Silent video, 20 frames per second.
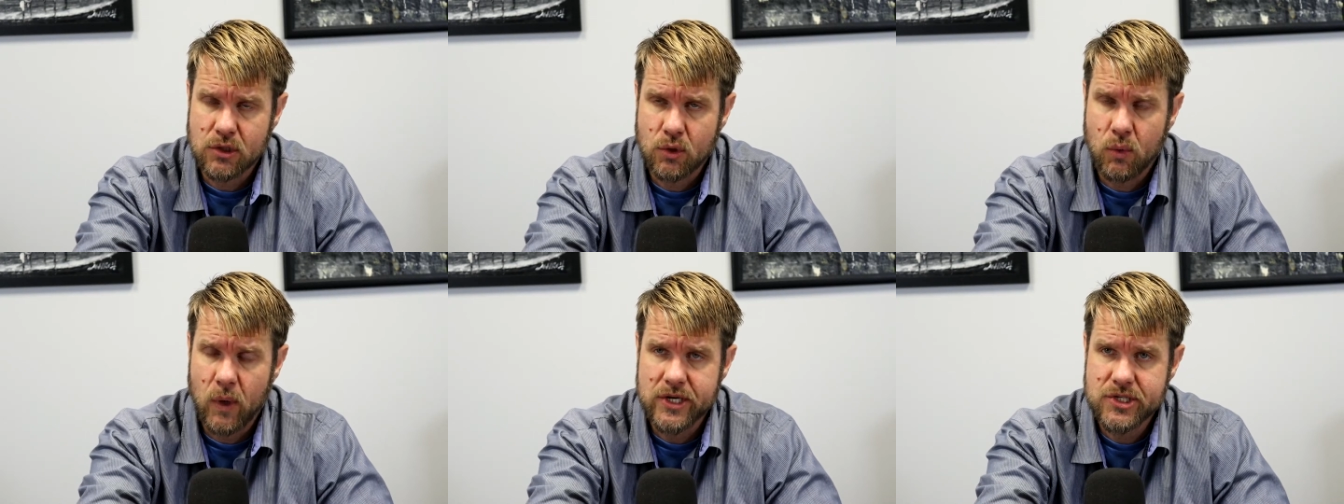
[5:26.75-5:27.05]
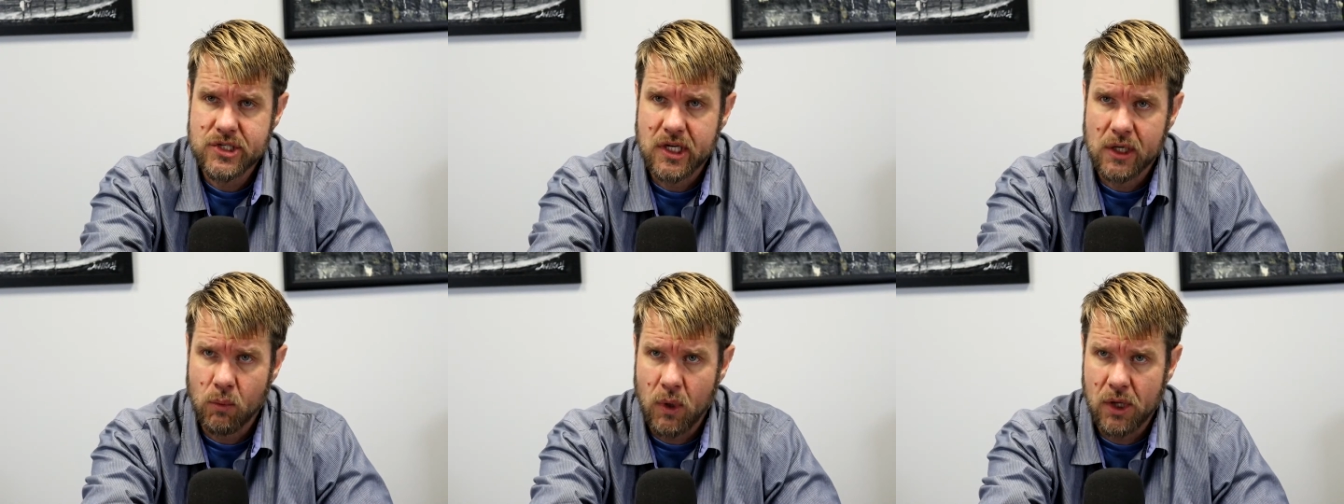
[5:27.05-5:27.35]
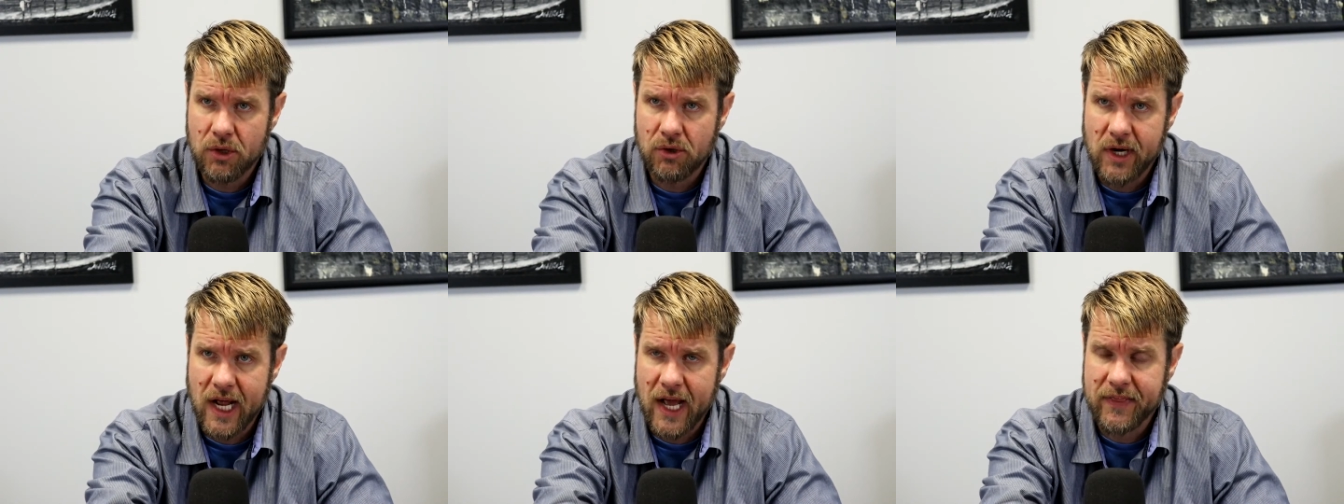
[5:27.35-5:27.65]
questioning
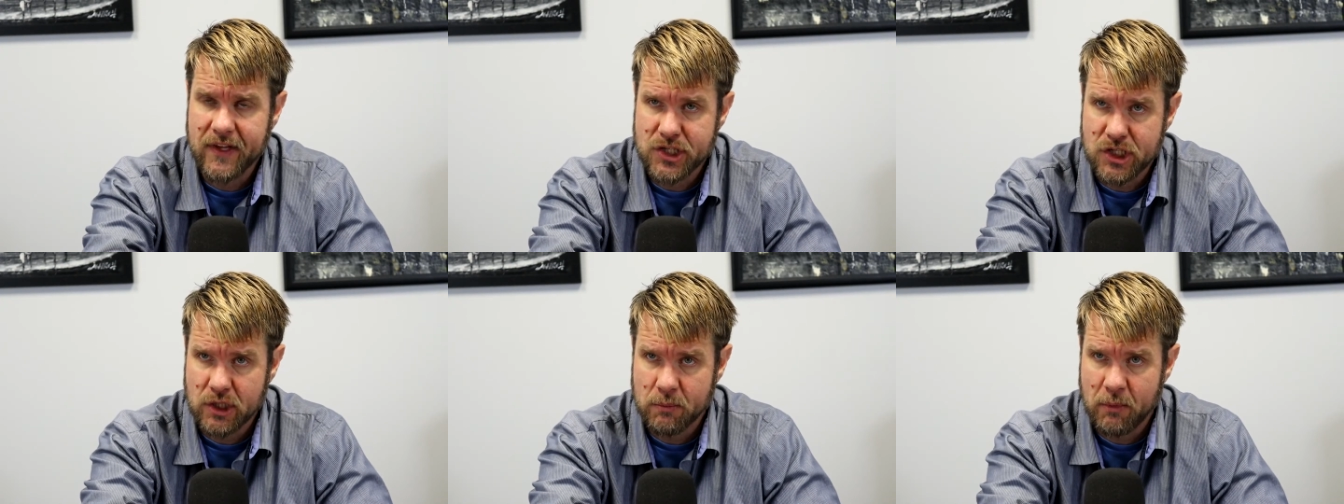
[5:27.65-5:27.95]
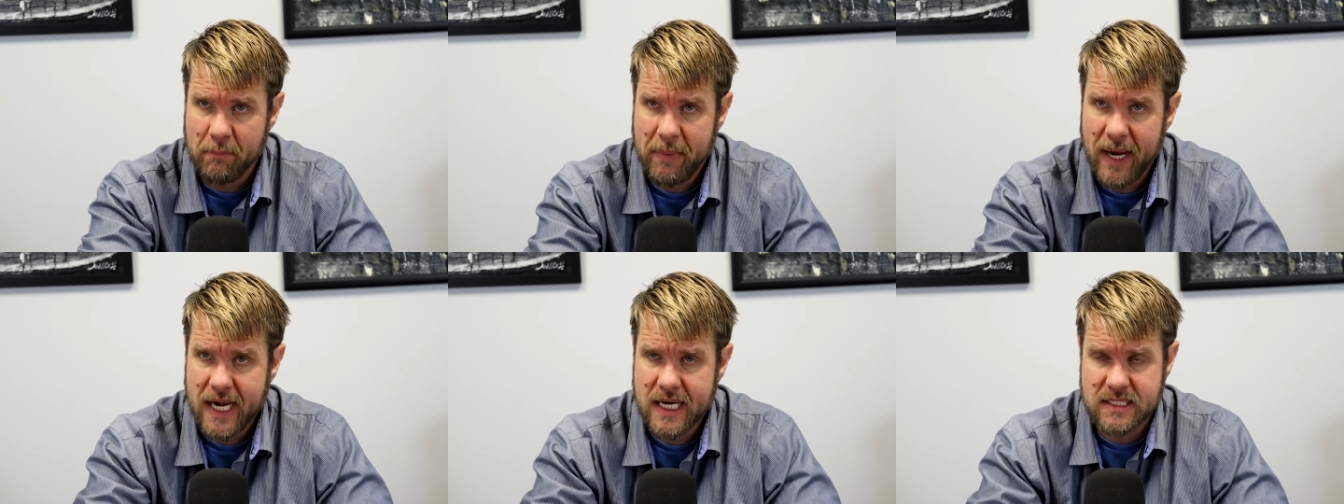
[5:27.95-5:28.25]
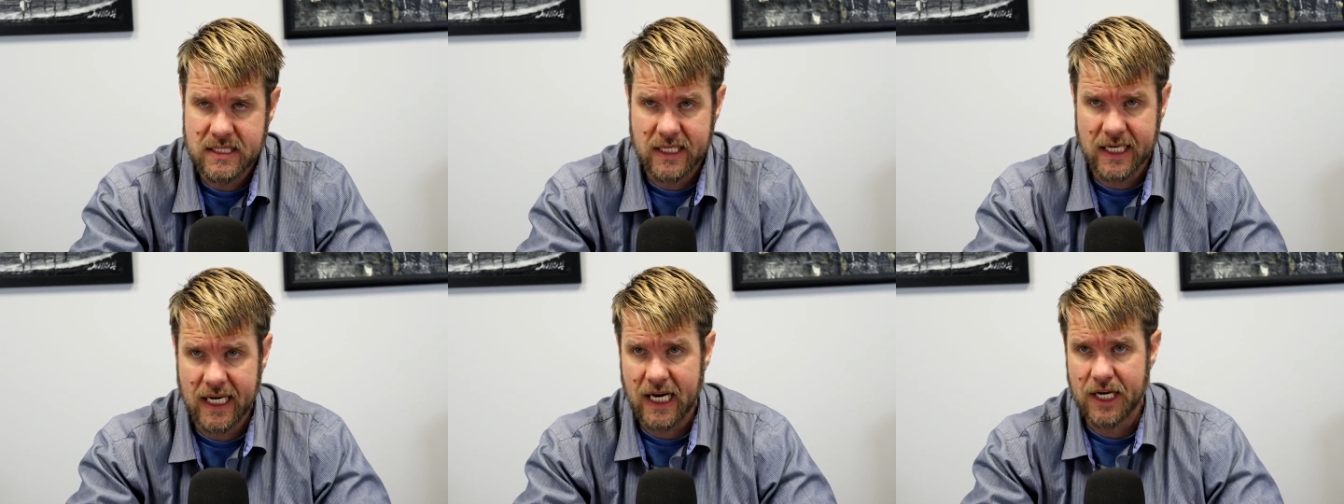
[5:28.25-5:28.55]
whether or not they should have been paid
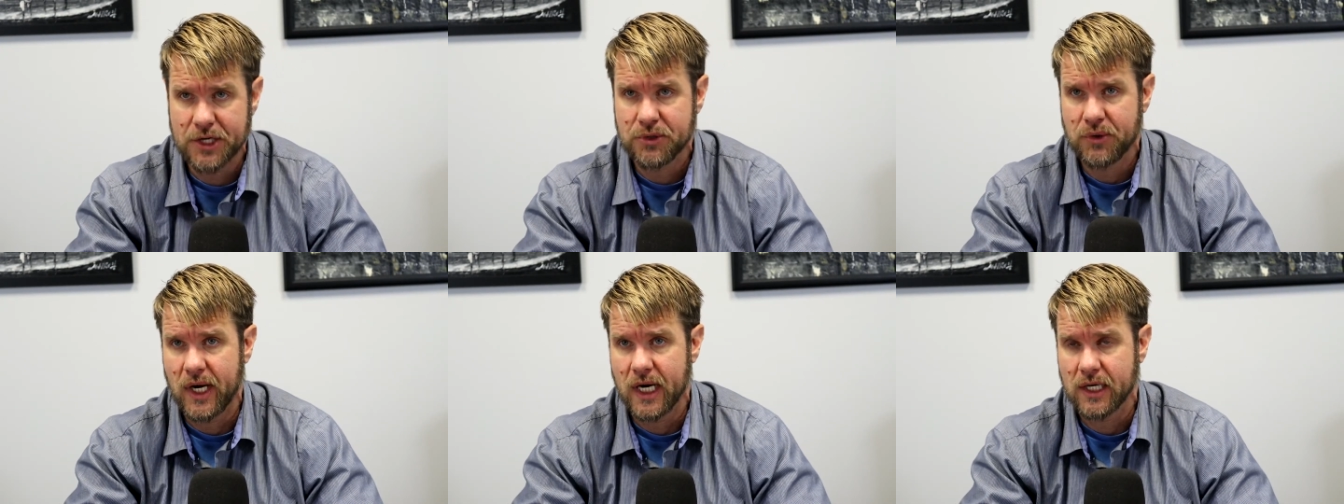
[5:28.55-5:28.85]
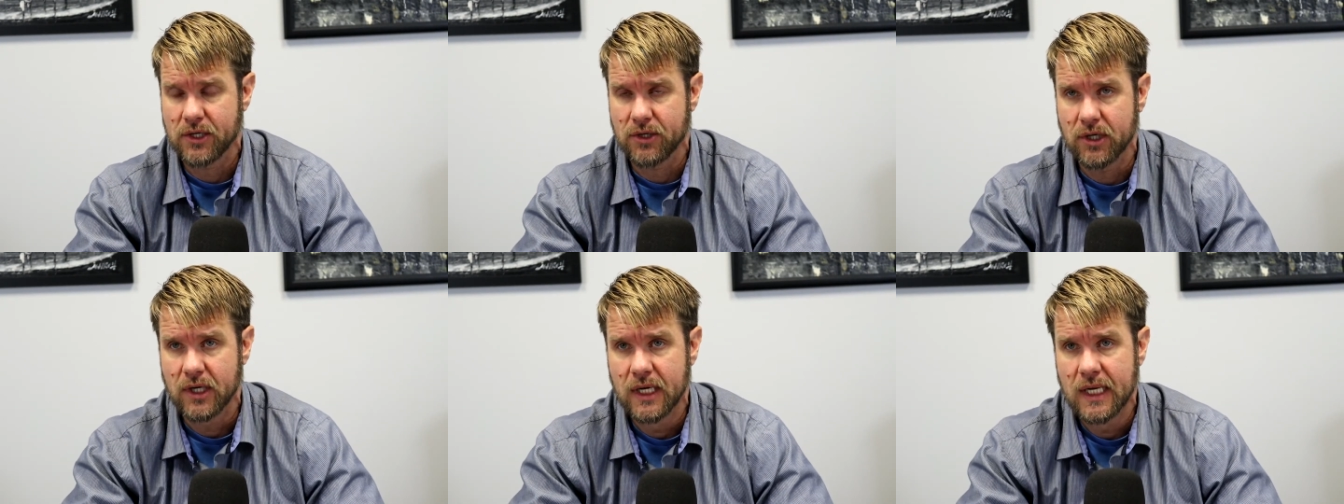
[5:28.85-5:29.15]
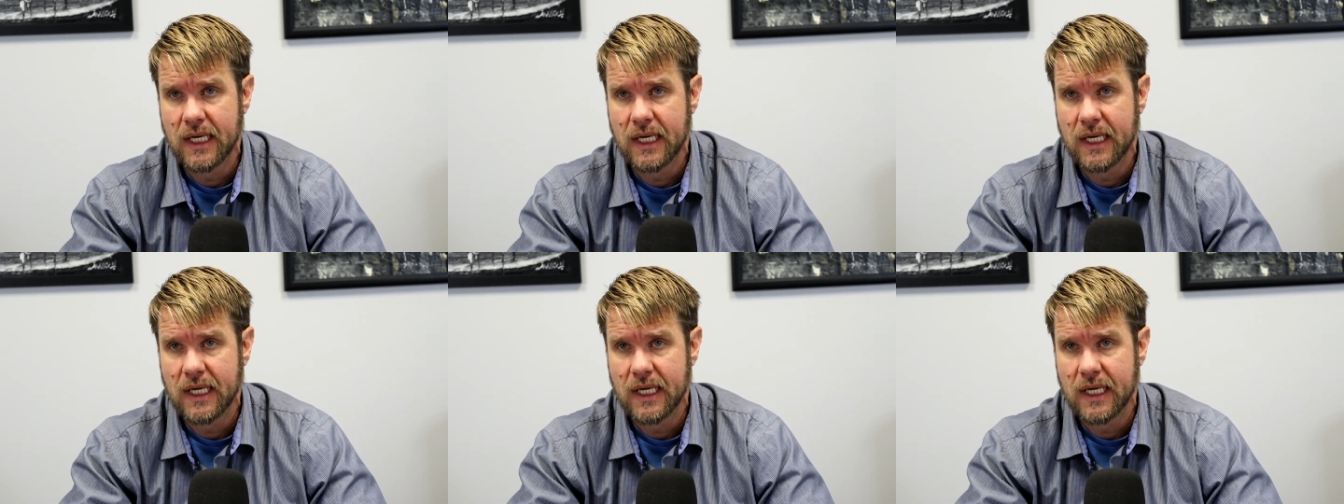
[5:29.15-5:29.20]
as a contractor.